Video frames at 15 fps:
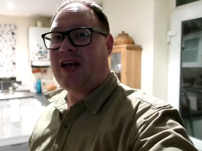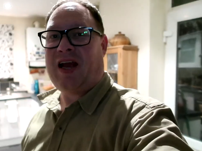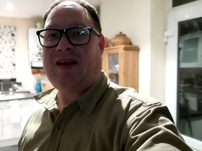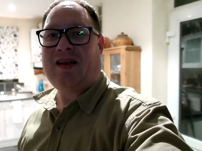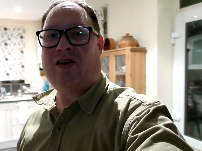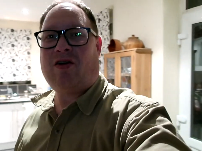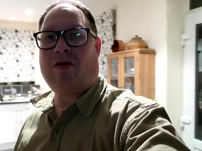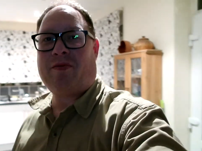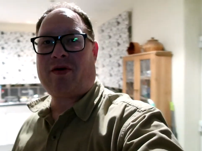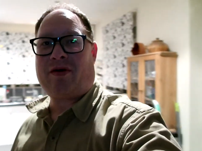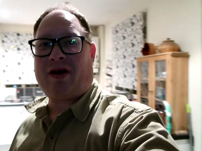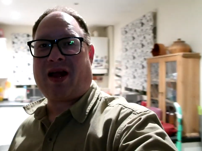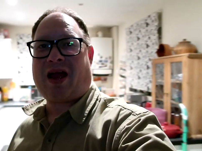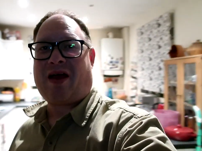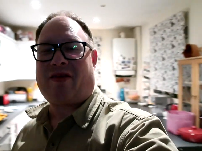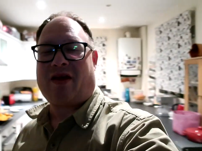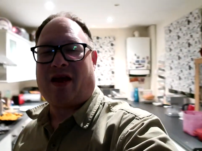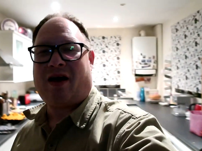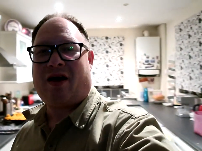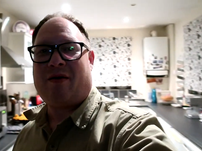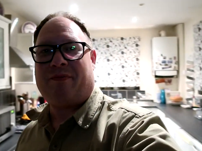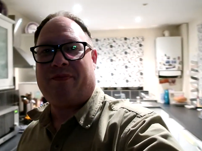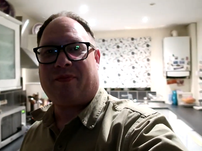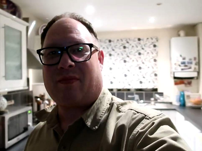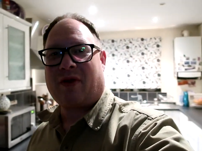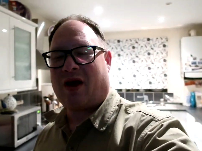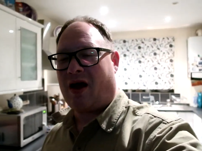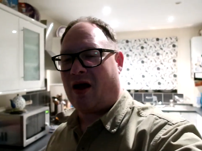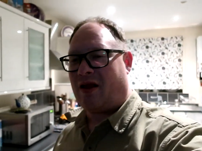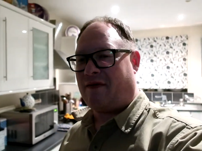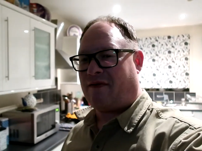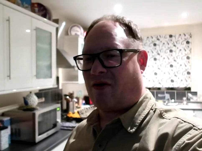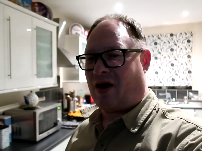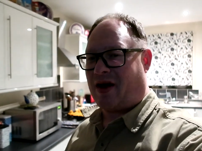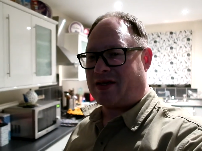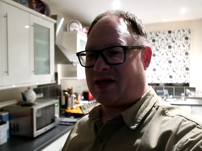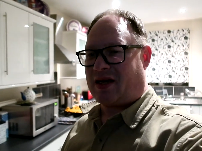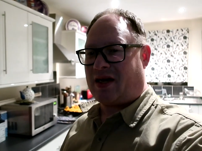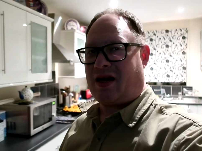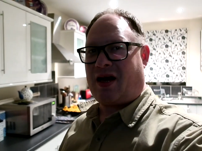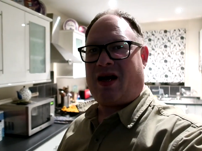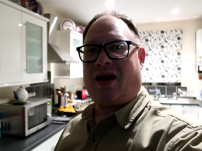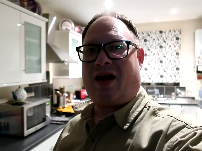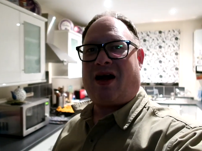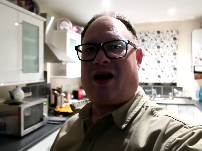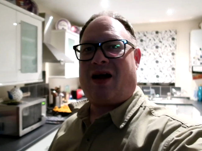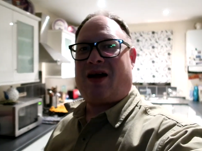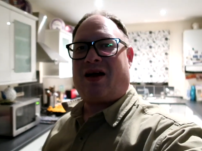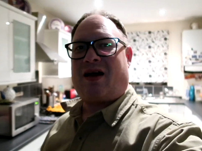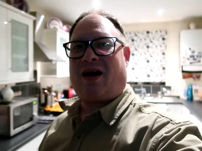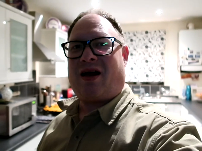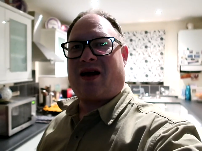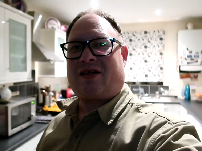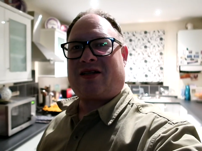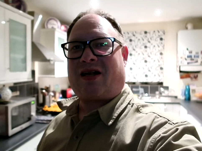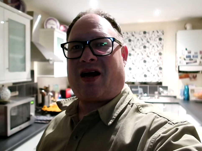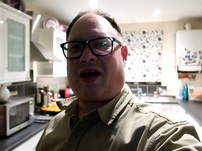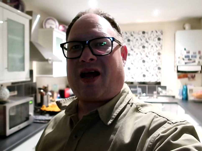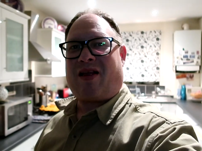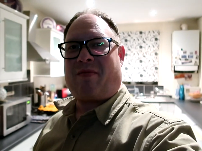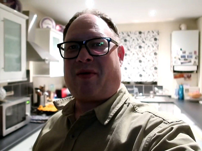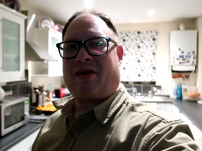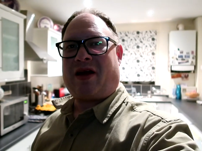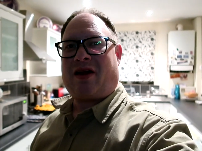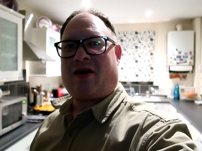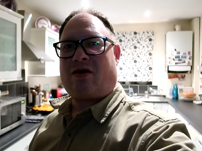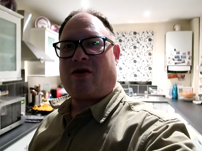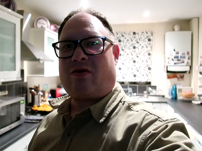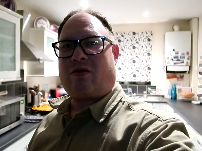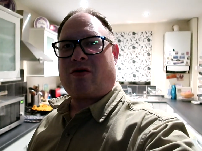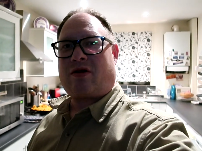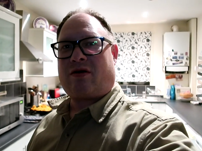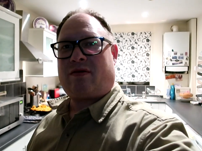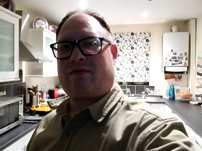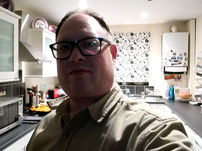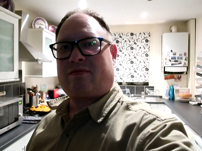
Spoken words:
heated up, so I'm gonna get the curly fries in and start getting my dinner cooked.